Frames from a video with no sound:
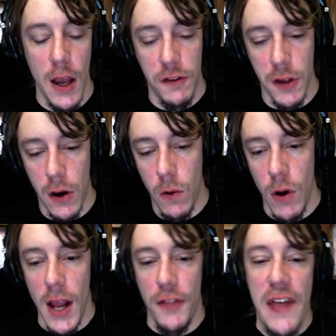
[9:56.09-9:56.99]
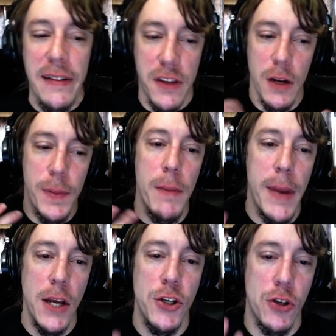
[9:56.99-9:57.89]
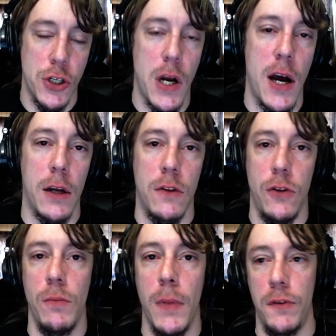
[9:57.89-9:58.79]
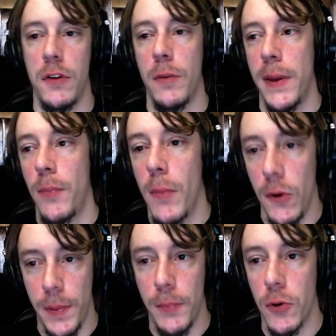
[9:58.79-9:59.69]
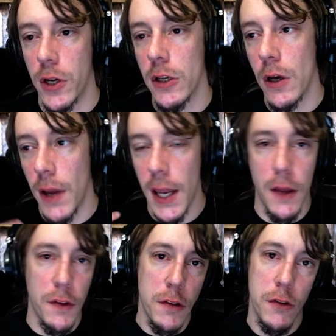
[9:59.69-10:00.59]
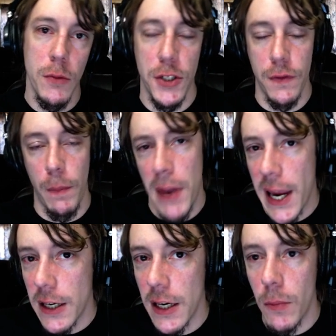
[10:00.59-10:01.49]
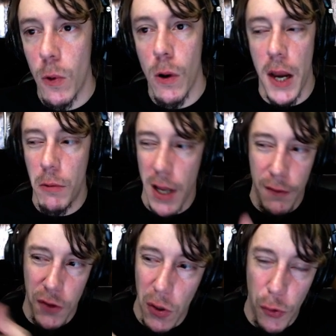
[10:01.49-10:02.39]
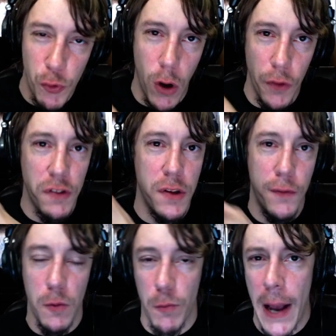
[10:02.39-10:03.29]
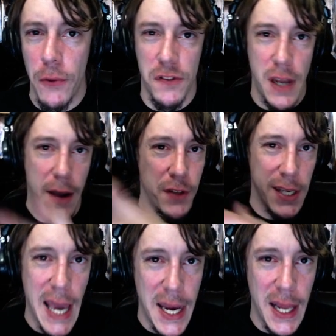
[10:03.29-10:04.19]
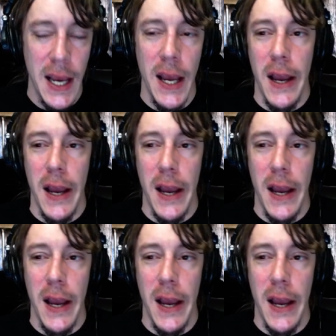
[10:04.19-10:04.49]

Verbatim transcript: So that's going to be a major shock to most of the people. Most people are going to go, "Eh, this is too much of a pain anymore. I don't want to have to go through all these different routes to have to get it.